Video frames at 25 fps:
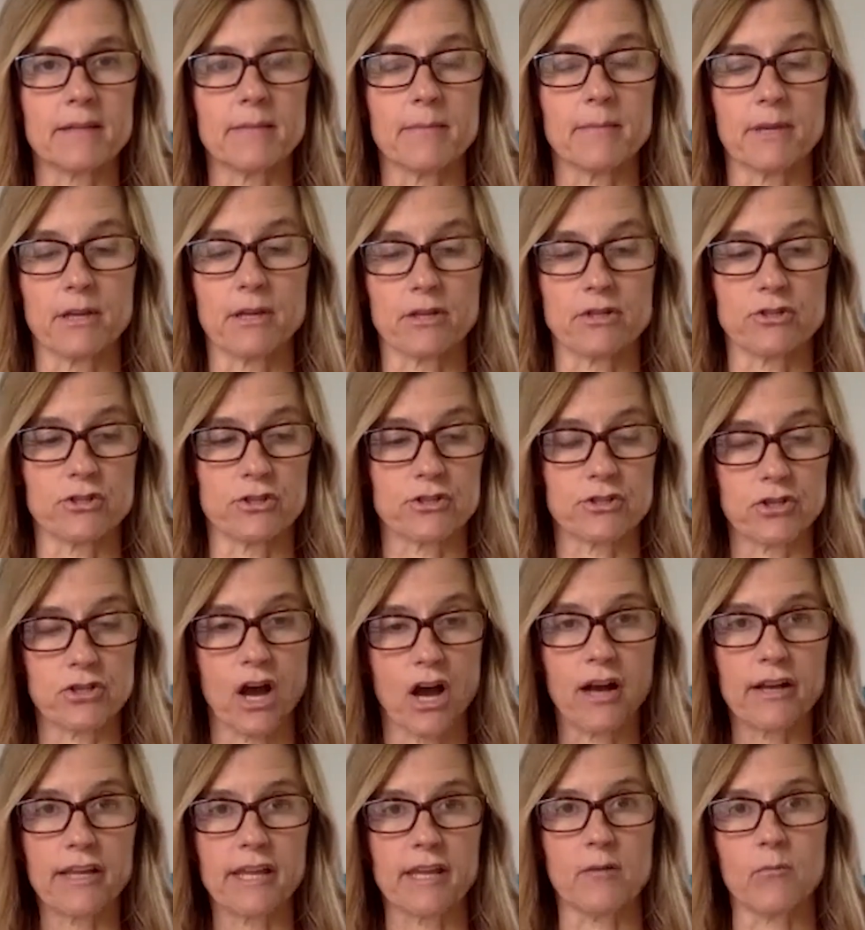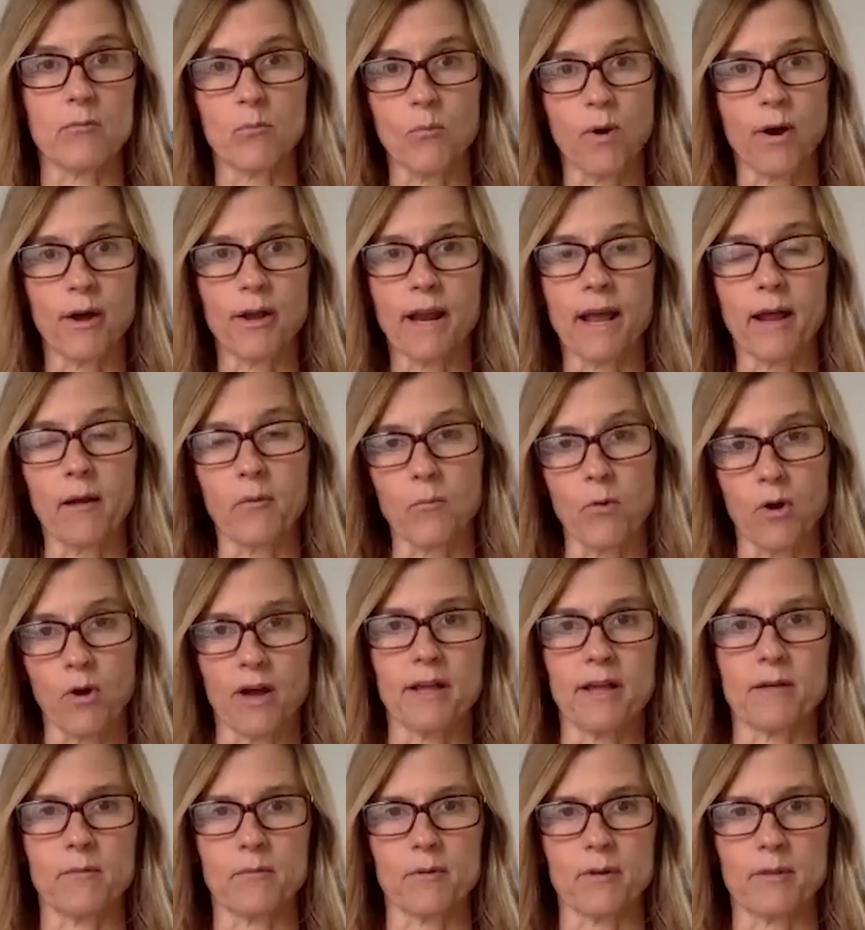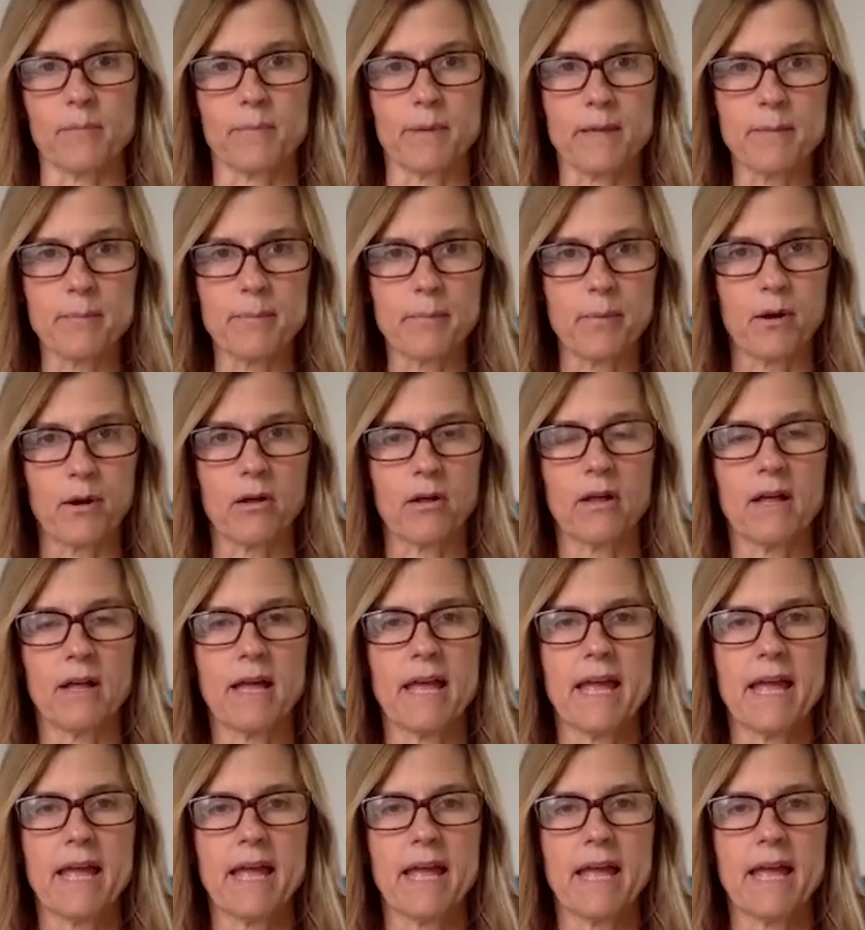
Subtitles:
because you're talking one-on-one with people.